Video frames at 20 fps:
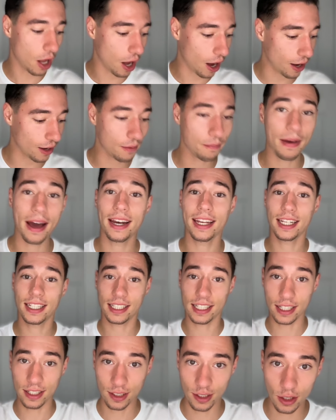
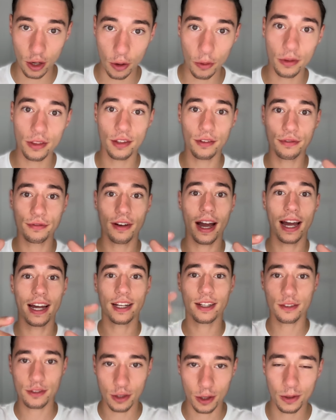automatically load the
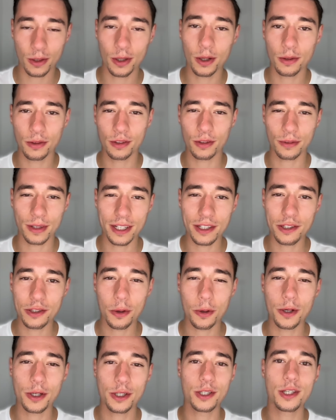file, download the
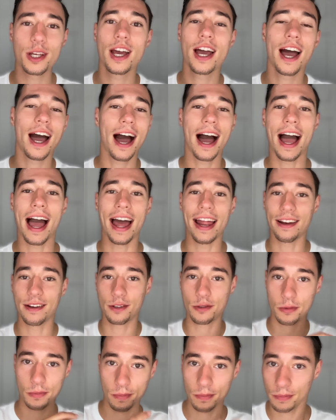resource,
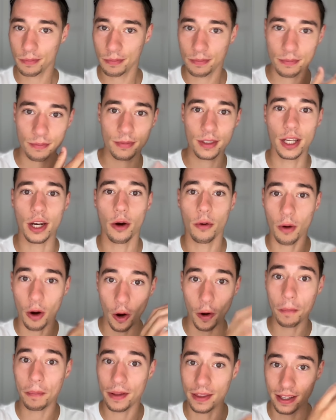and
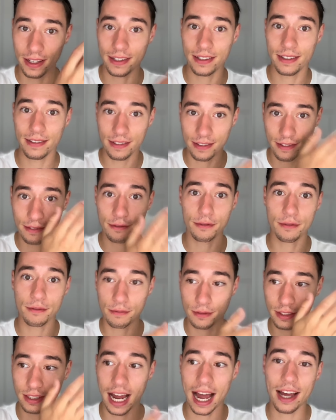open the
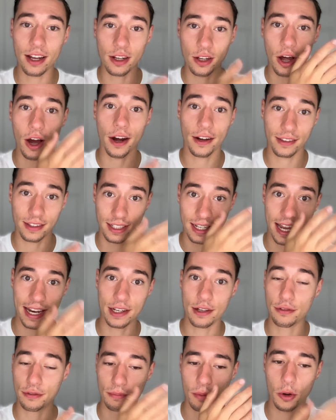dialog, the
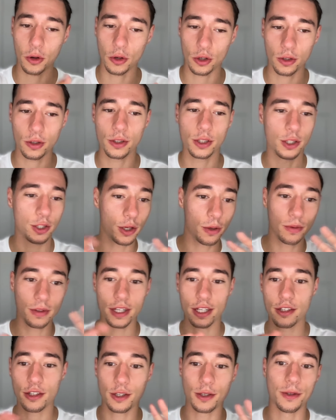native modal. You don't
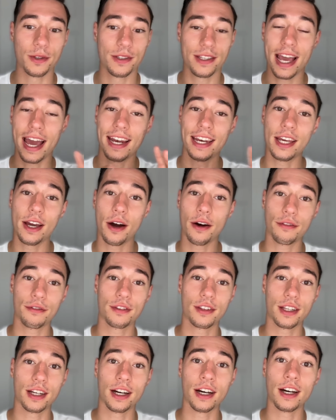need to use any of
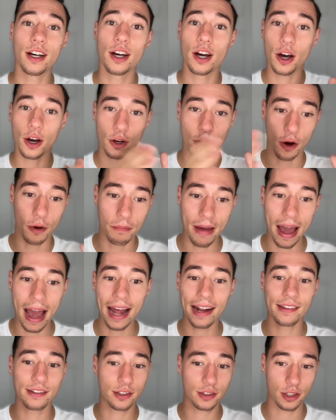the
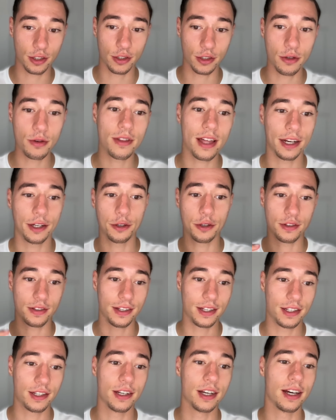commands to do that. You just
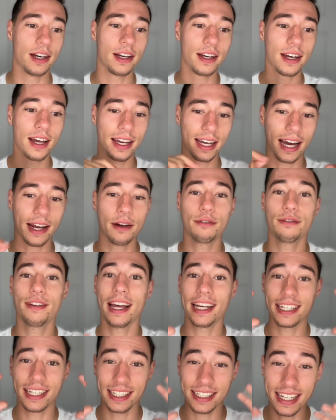need to kind of
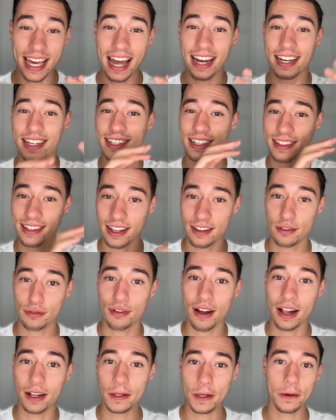like get this
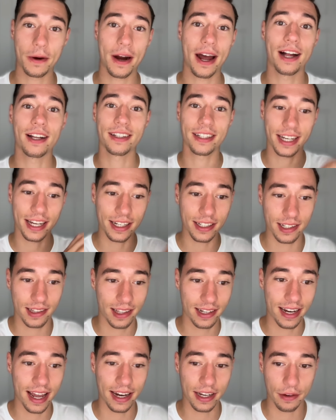file URL into the
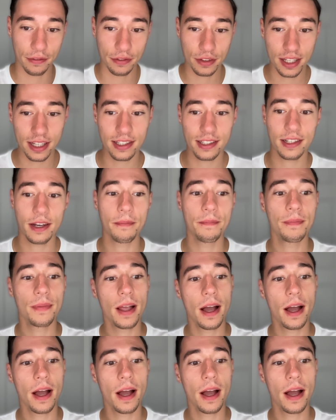native system